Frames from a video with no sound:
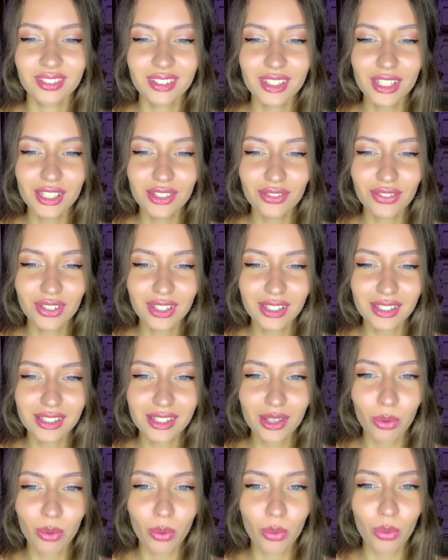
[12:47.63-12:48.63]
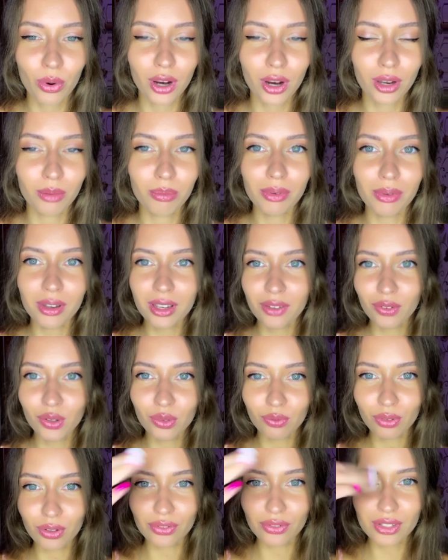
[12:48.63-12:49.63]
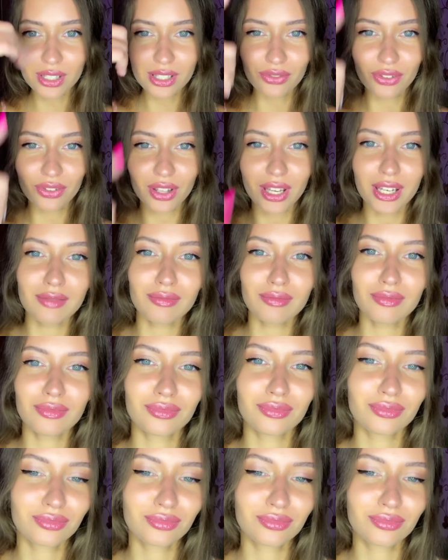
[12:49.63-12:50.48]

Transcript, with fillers: These things never work, even with this flame.